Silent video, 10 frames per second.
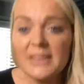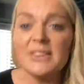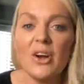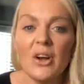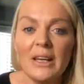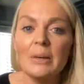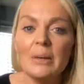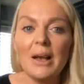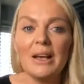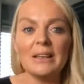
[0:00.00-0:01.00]
And then I
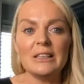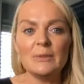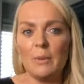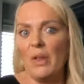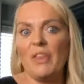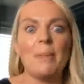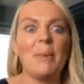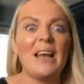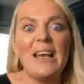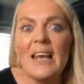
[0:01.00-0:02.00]
start emailing these
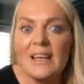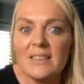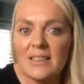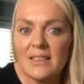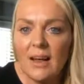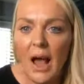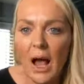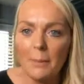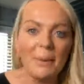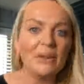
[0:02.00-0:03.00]
people. Well, they're my
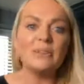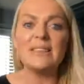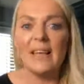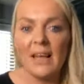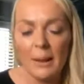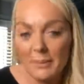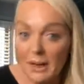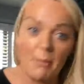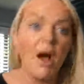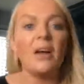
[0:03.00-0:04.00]
list. I built it.
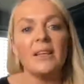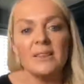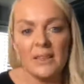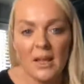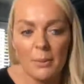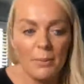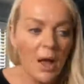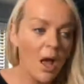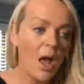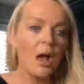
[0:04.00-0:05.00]
I'm going to market to
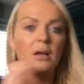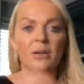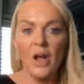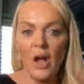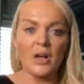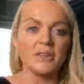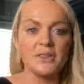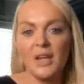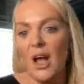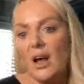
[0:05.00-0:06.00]
them.
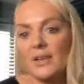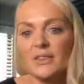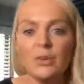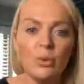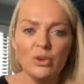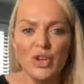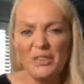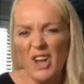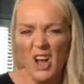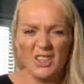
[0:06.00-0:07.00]
Cars. You all drive
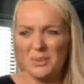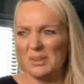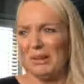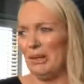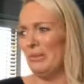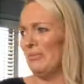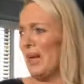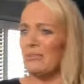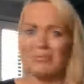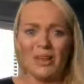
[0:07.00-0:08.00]
cars. Well, look,
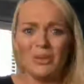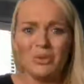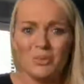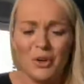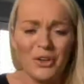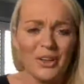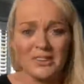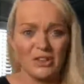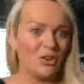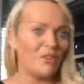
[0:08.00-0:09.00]
they use products.
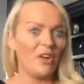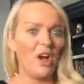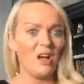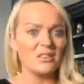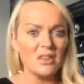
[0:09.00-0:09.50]
They drive cars.